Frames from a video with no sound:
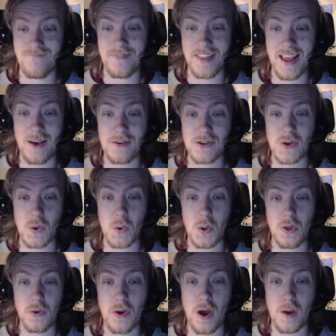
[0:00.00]
now it's
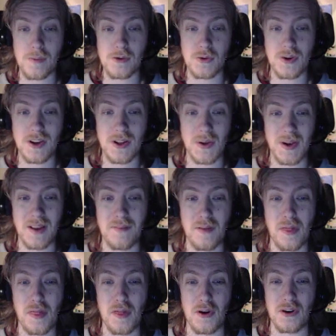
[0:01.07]
all the way up to and including
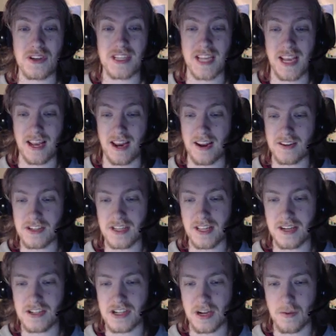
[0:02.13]
level 13. I actually
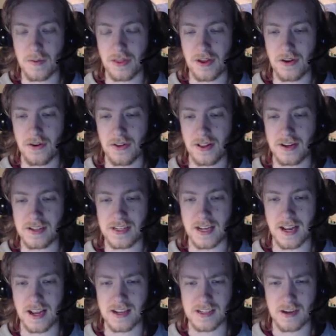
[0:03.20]
did a check with that earlier
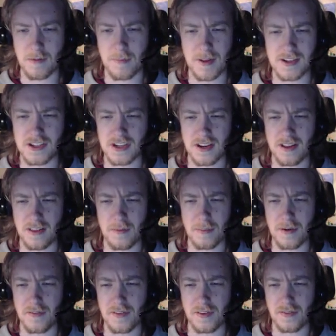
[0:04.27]
today because I mentioned in the
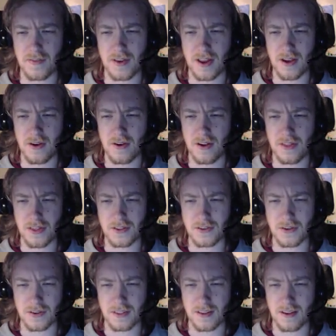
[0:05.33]
previous video, I think
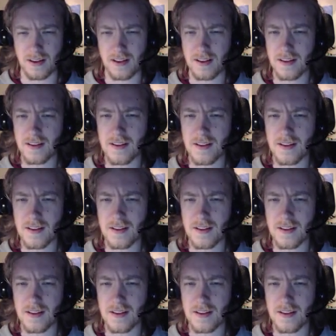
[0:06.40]
during the